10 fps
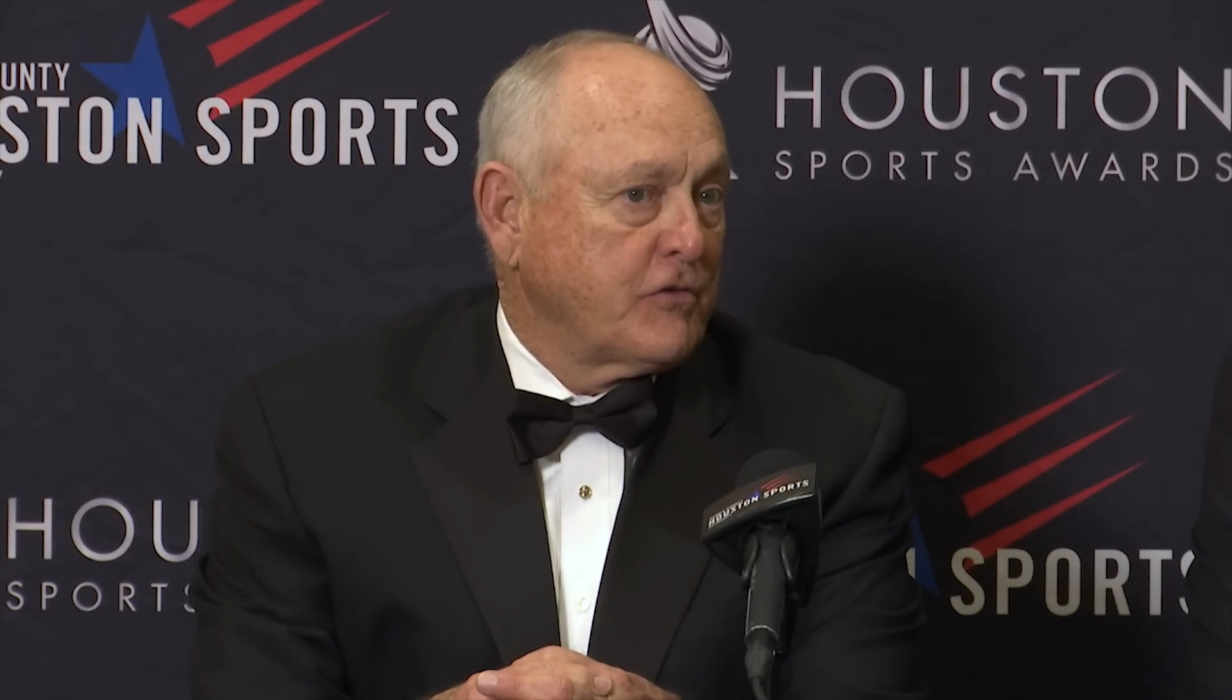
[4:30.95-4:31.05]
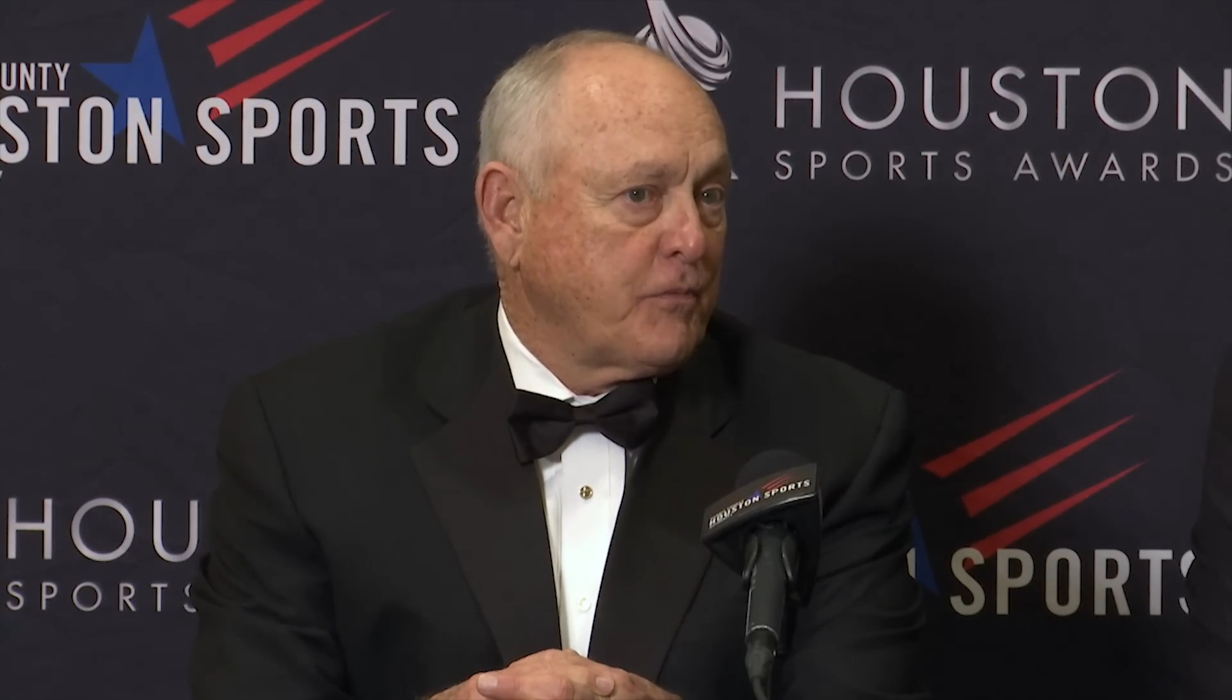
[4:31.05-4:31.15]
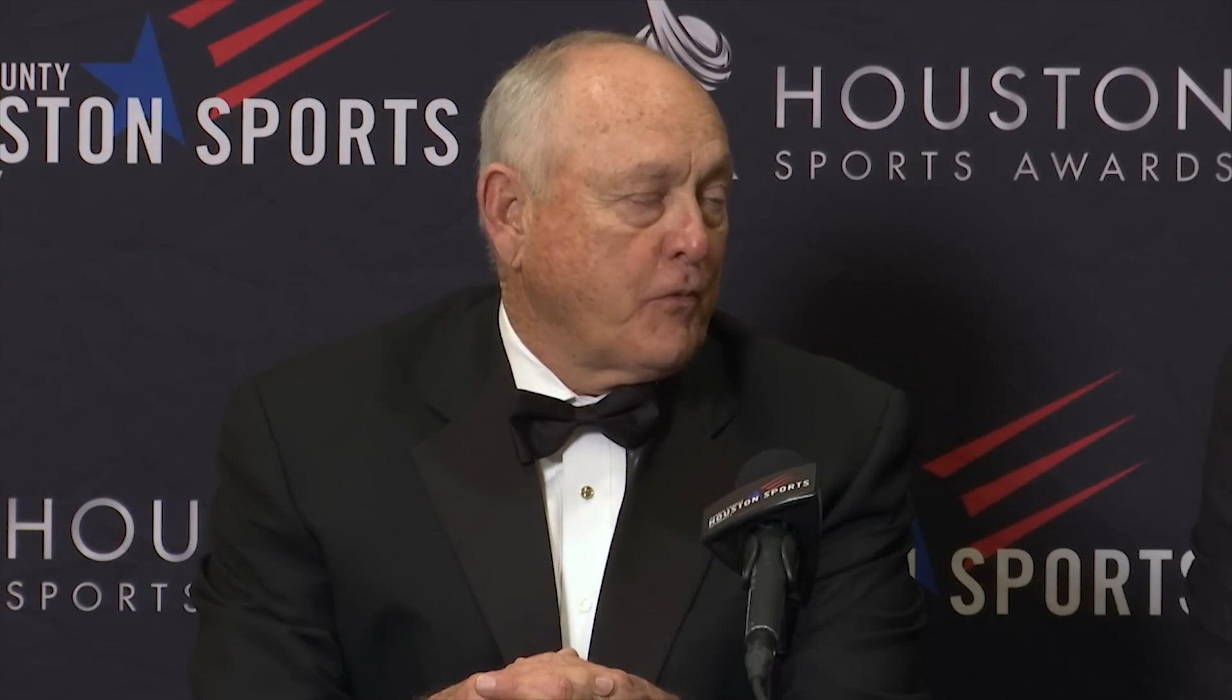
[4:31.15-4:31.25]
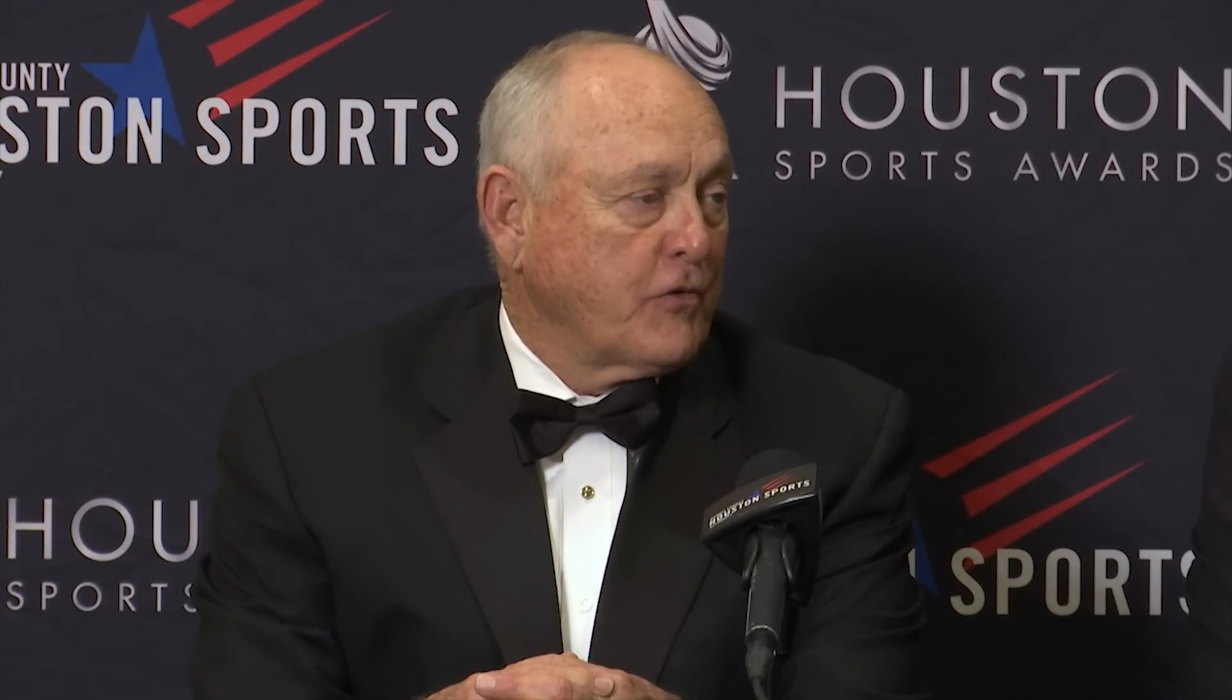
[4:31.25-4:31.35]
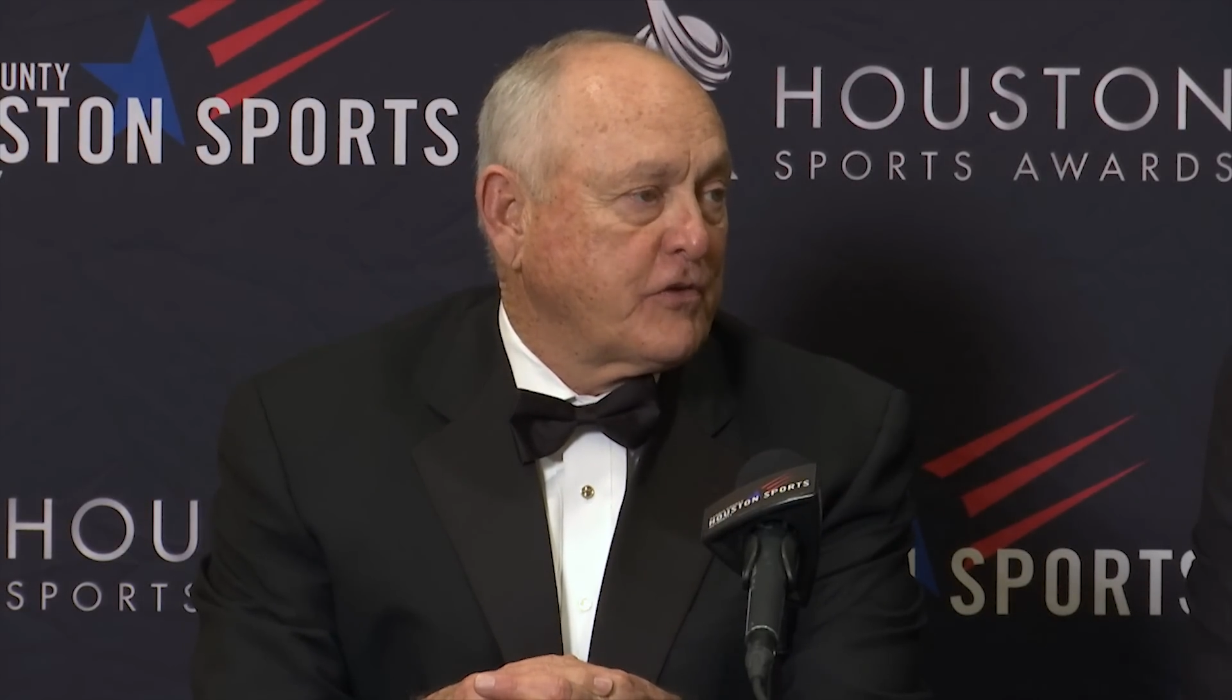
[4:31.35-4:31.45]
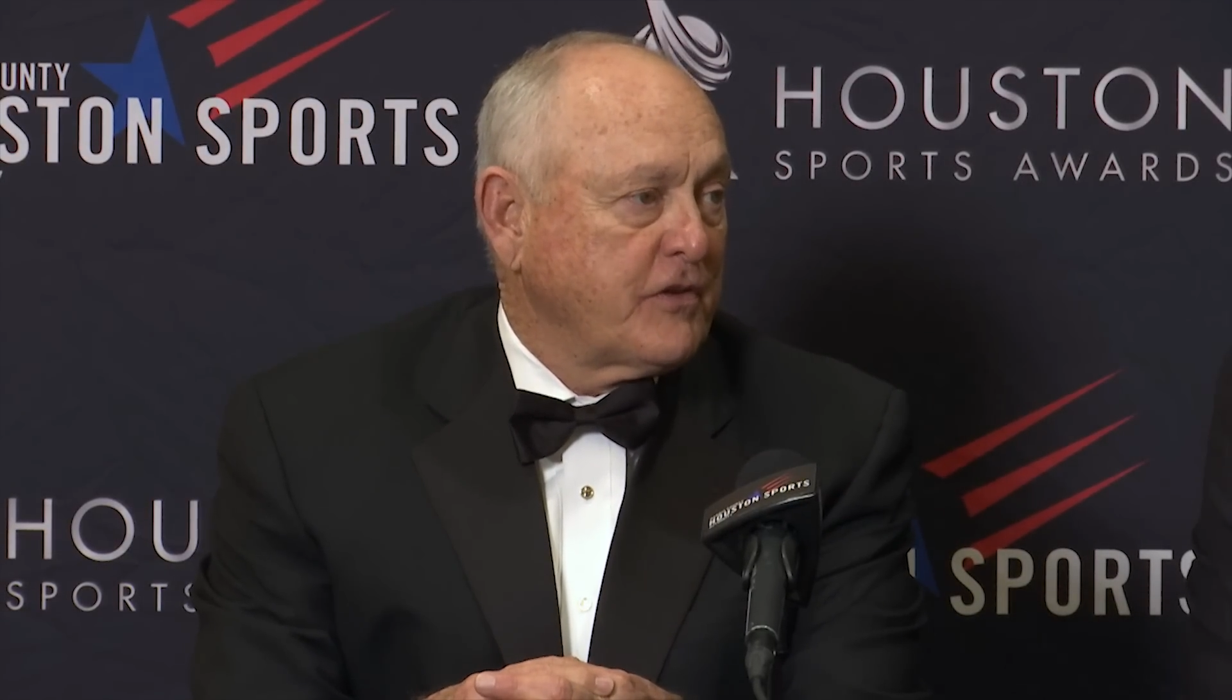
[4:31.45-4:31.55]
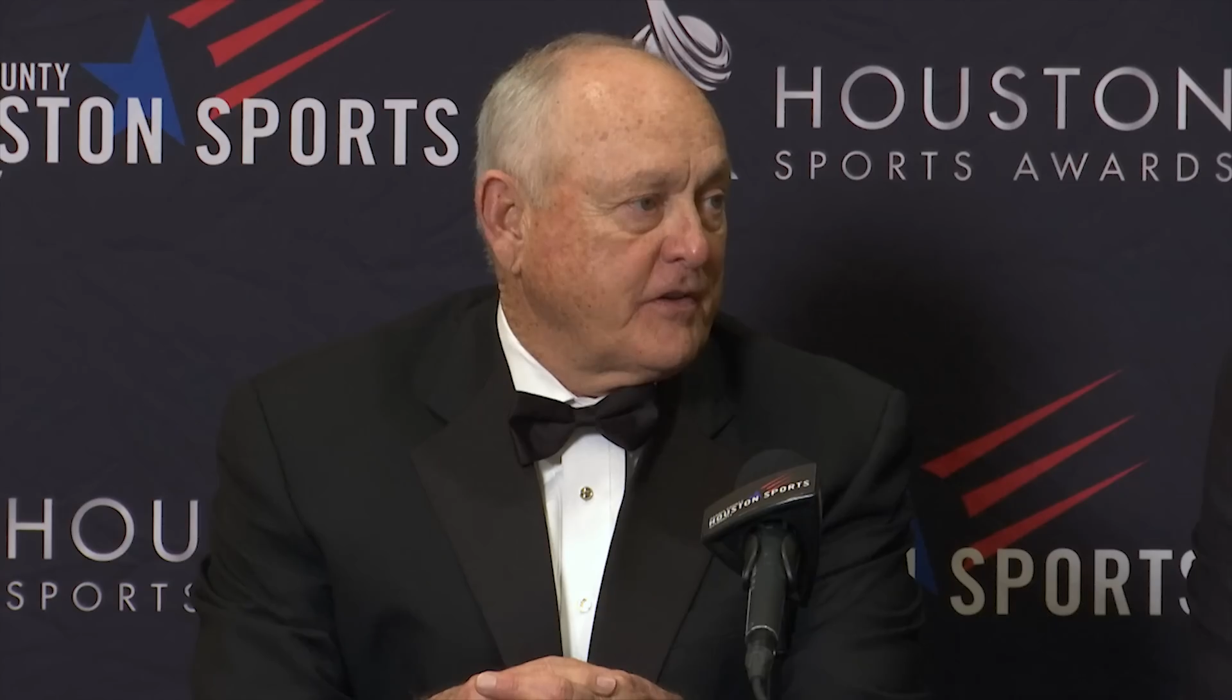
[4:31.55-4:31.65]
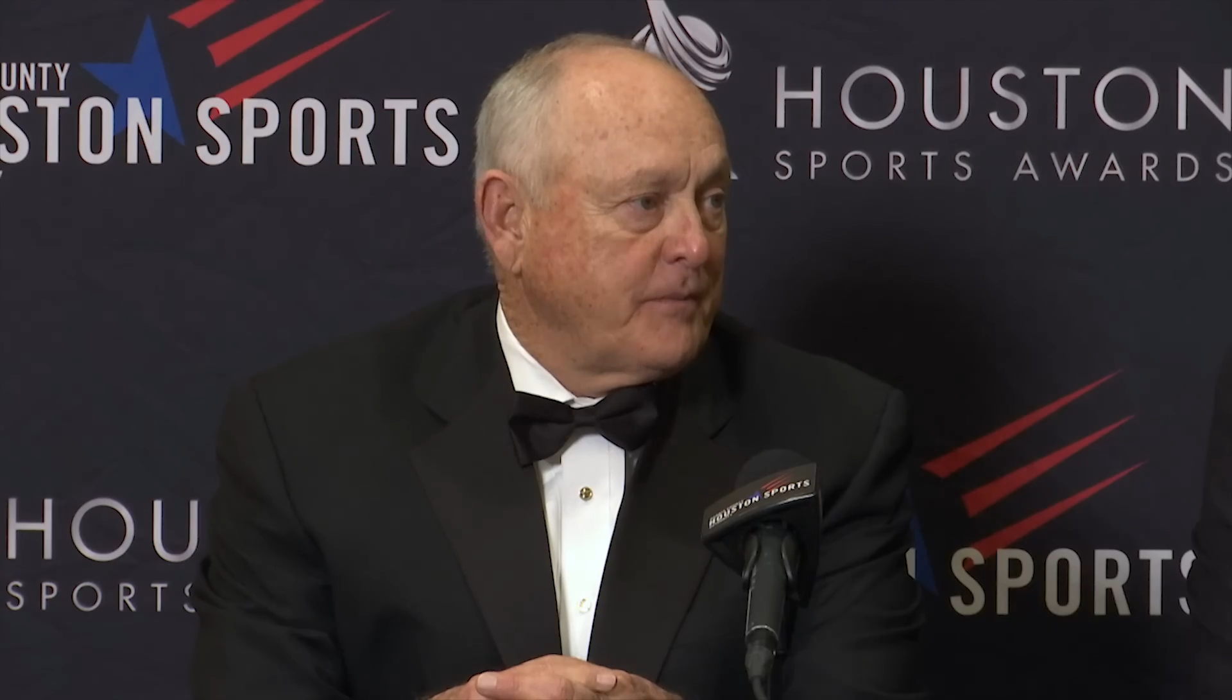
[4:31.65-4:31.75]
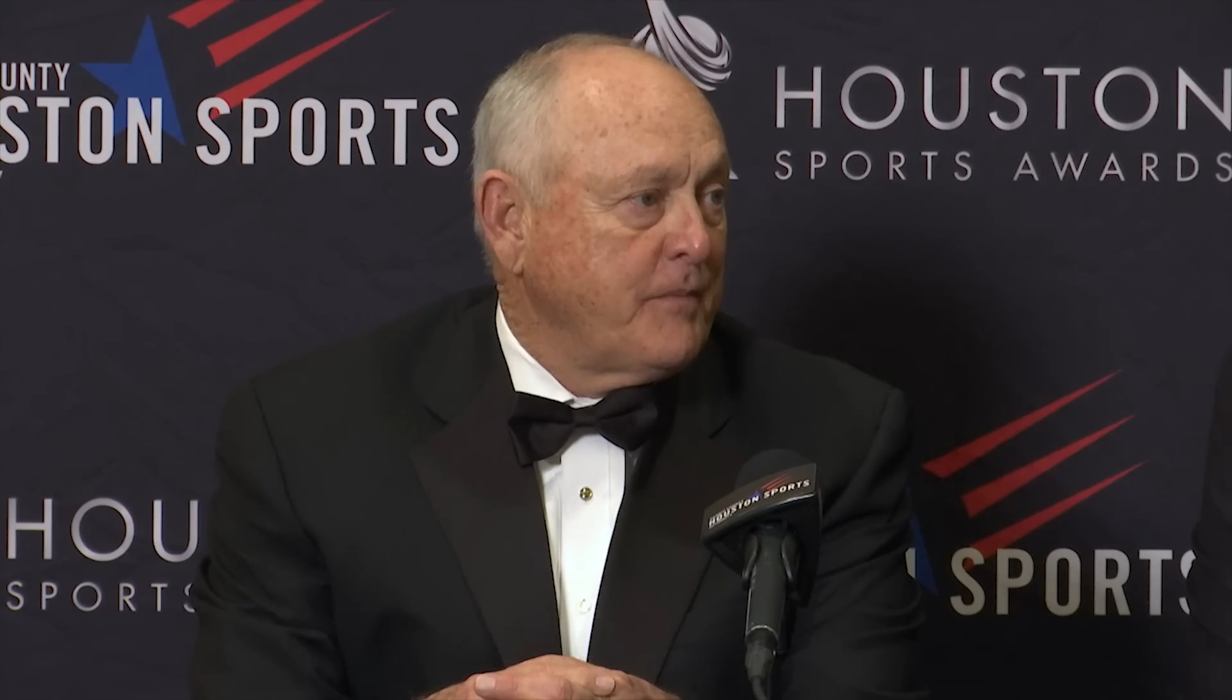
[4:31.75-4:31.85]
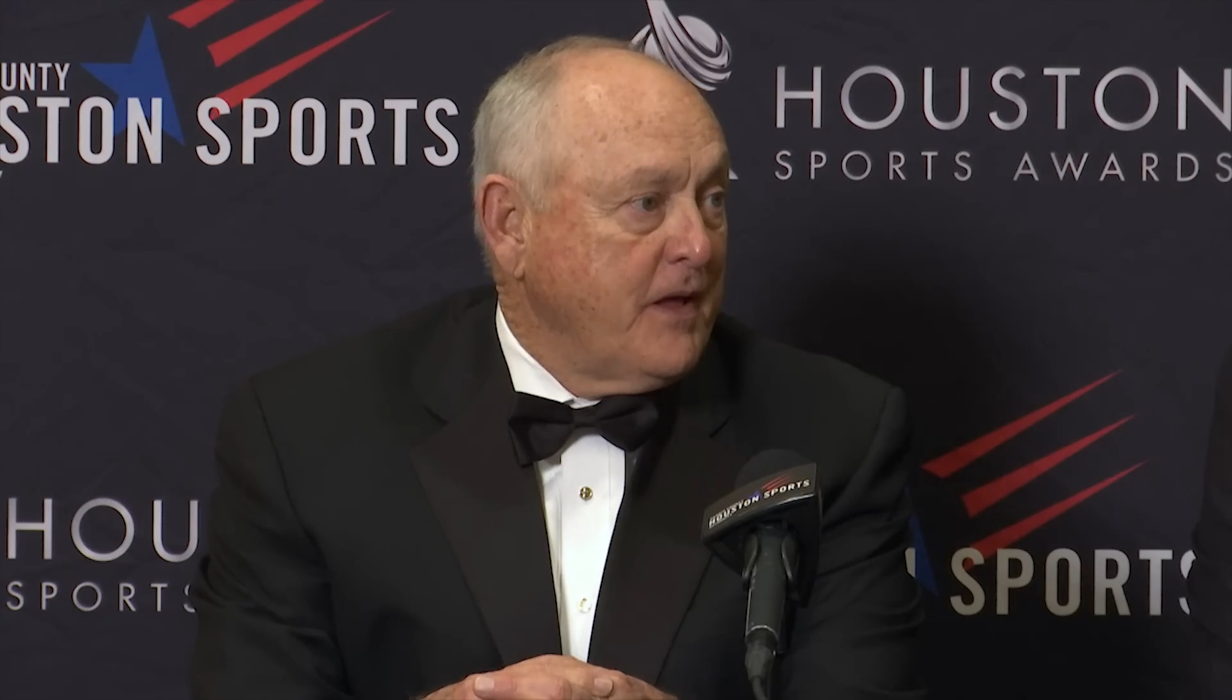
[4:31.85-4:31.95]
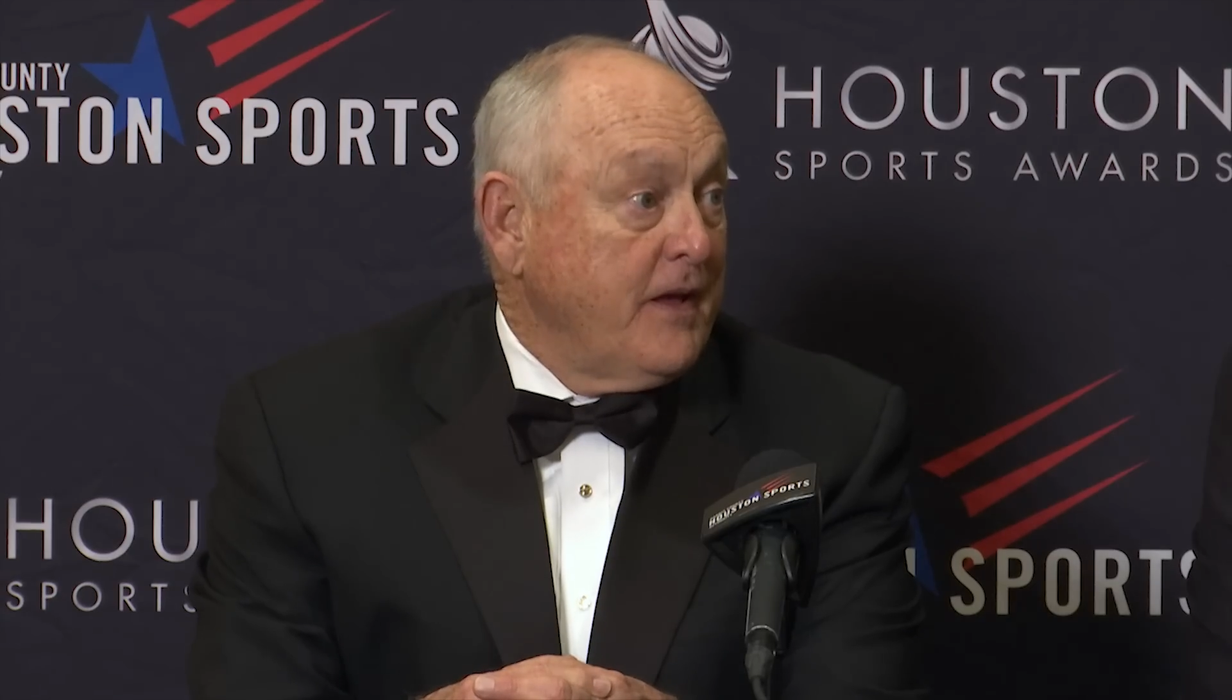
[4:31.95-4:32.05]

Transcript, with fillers: sports scene.